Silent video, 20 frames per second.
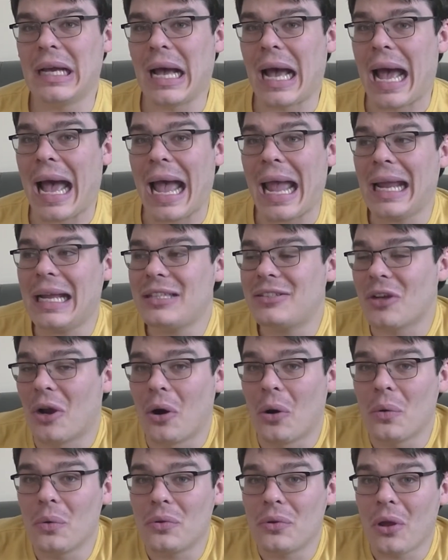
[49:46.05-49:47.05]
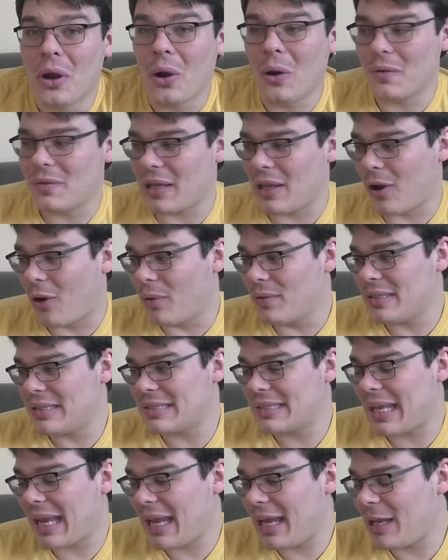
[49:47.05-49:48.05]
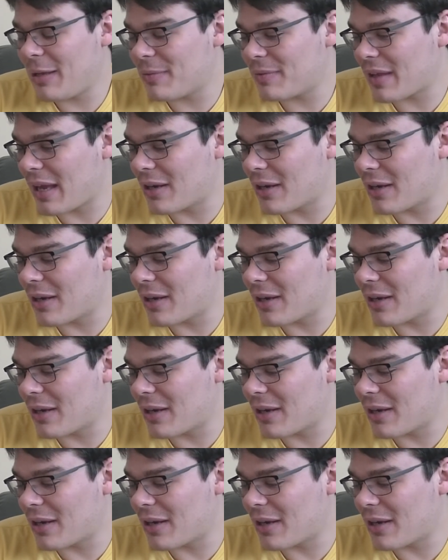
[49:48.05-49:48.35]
I don't know. They own these games.